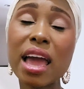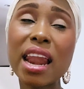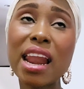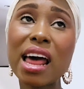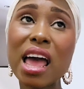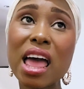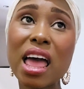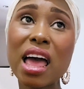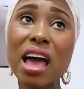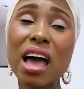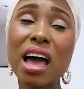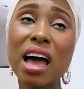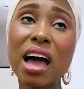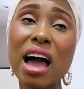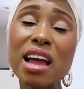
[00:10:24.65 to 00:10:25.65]
And
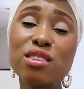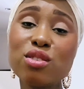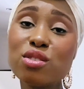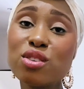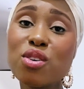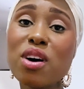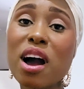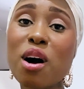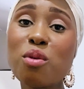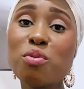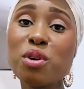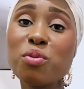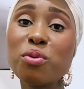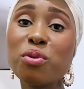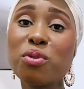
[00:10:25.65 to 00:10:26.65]
I don't know how
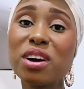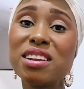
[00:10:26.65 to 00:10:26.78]
people